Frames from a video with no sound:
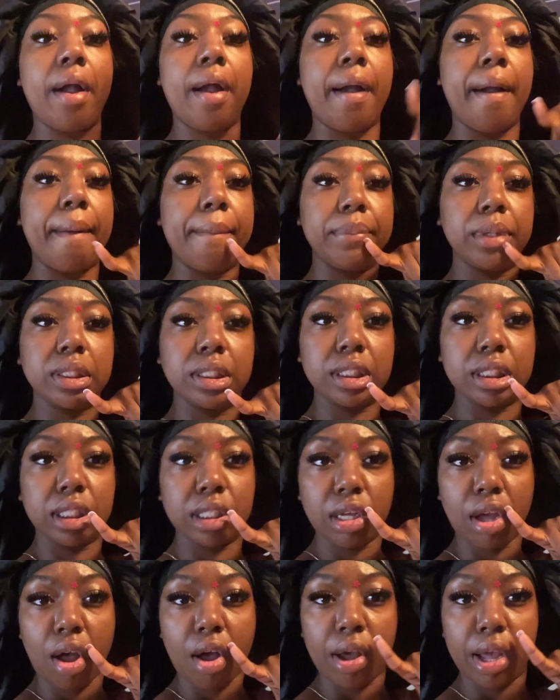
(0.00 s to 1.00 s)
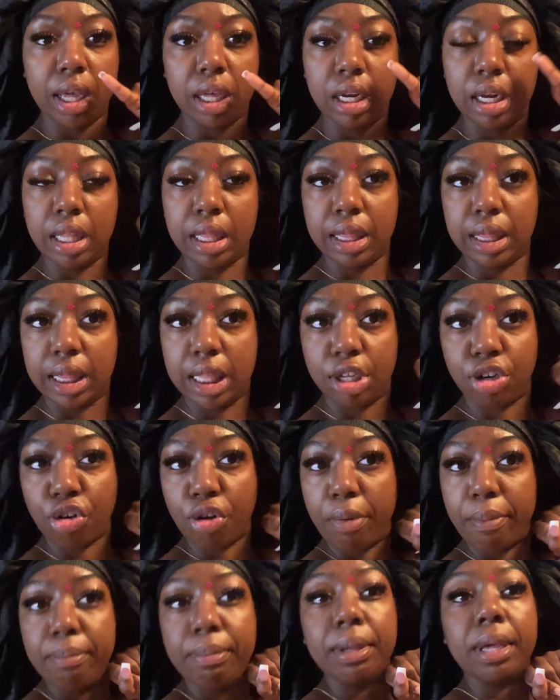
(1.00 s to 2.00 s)
I'm going to see y'all in a
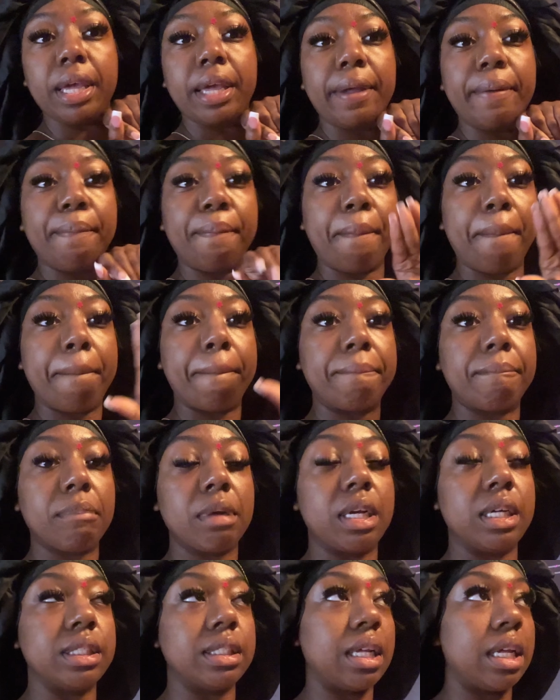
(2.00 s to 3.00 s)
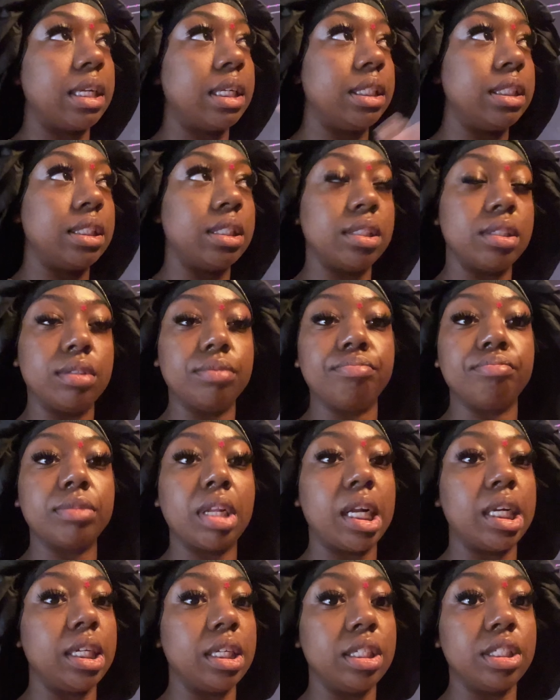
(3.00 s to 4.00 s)
little bit because I need to I
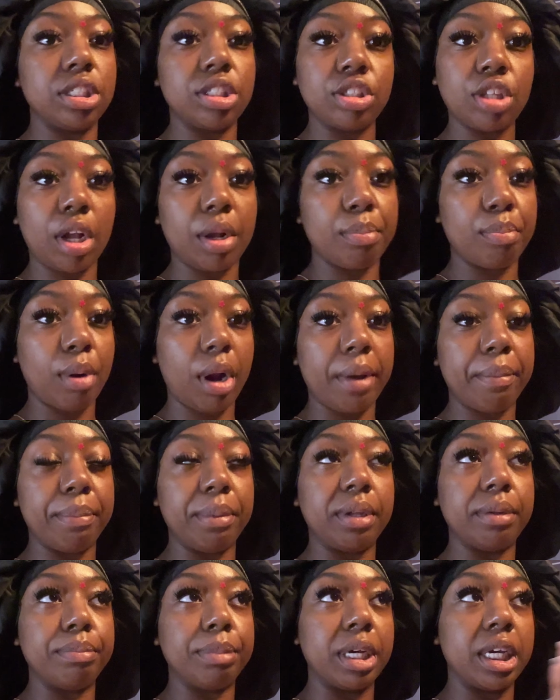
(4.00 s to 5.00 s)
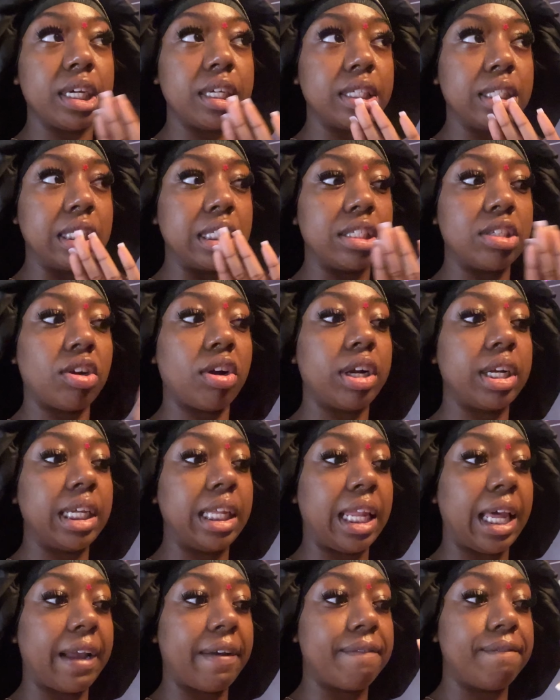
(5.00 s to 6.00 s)
need to start prepping because it's already
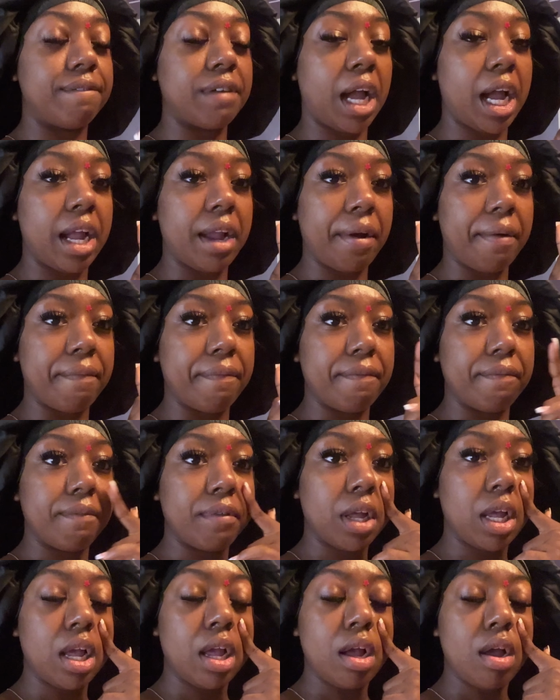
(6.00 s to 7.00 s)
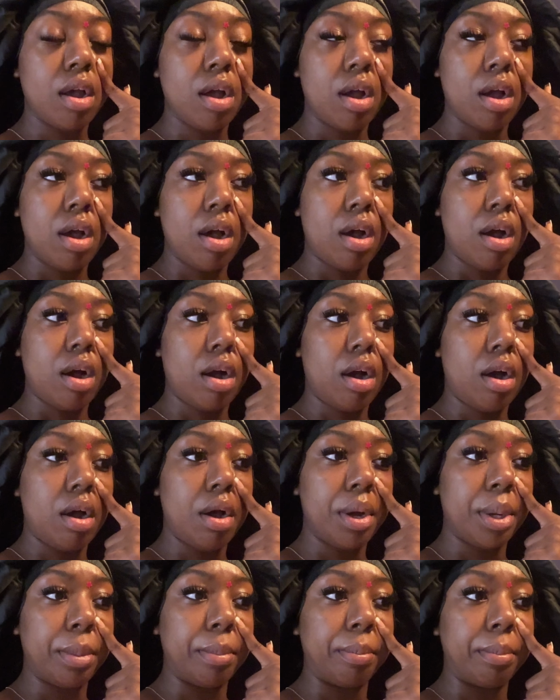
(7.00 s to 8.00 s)
like 5
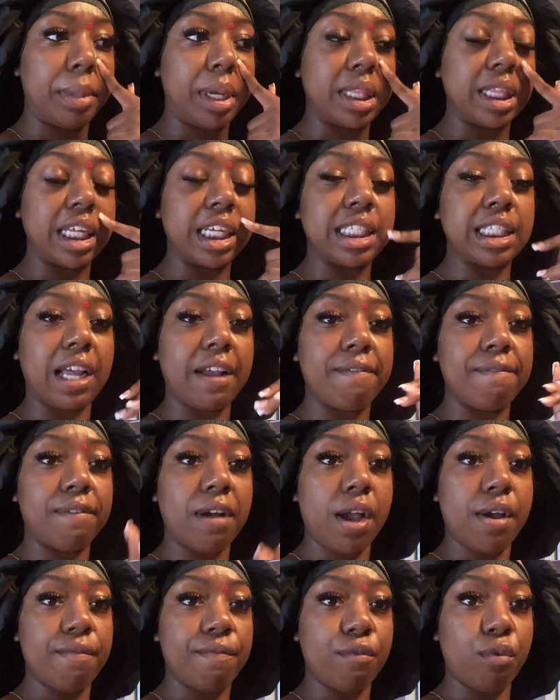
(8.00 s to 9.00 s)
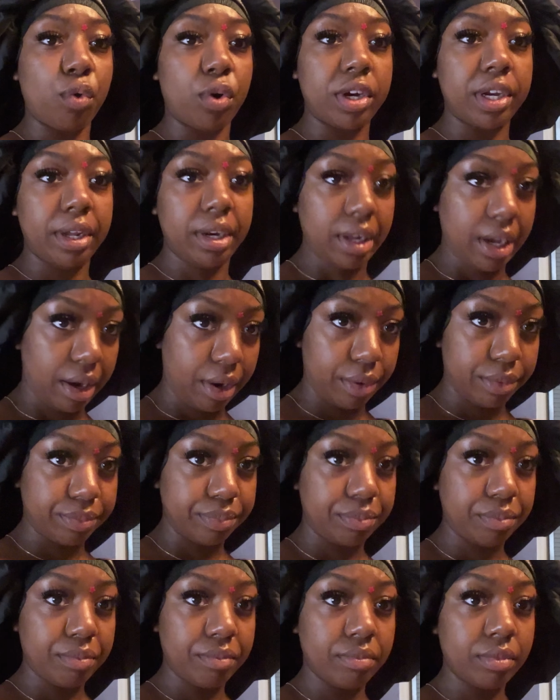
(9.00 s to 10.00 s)
um I think it's like 5:40 now
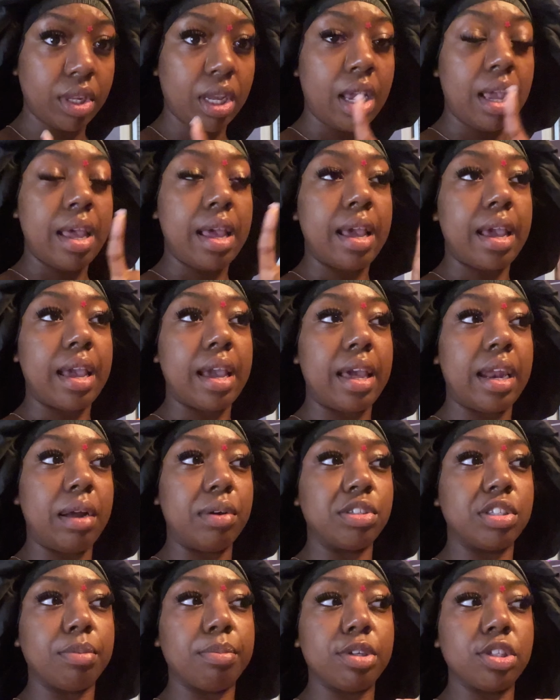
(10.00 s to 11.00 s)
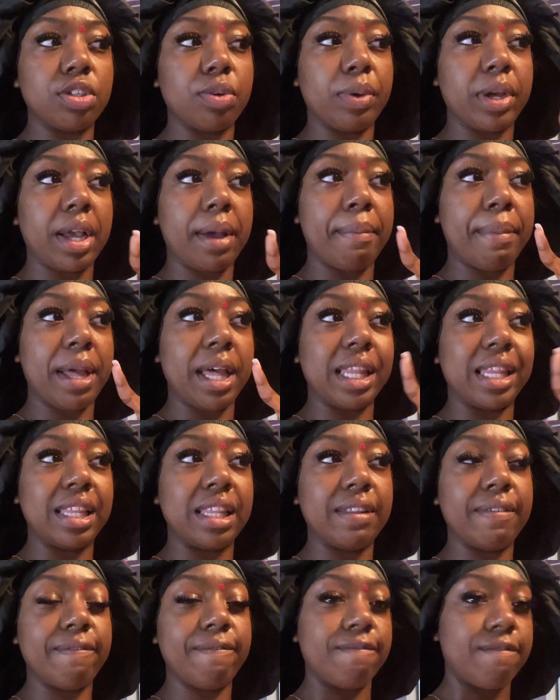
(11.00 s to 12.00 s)
and I was supposed to wake up at
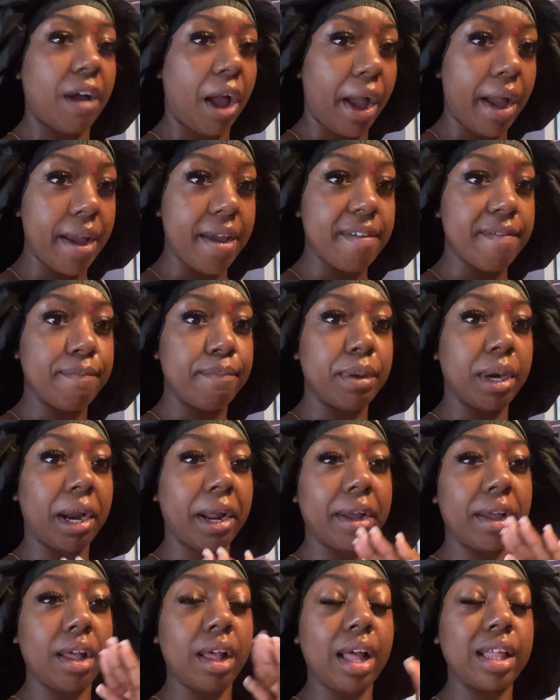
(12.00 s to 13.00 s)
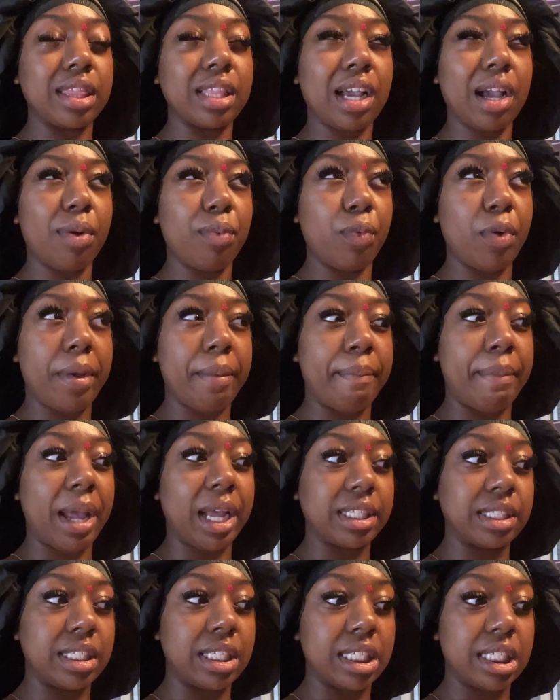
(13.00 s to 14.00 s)
five, but I, I think I went
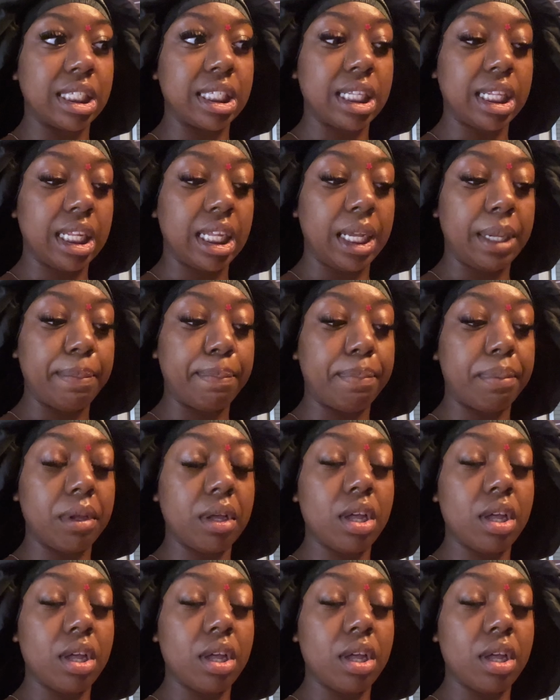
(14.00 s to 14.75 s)
back to sleep.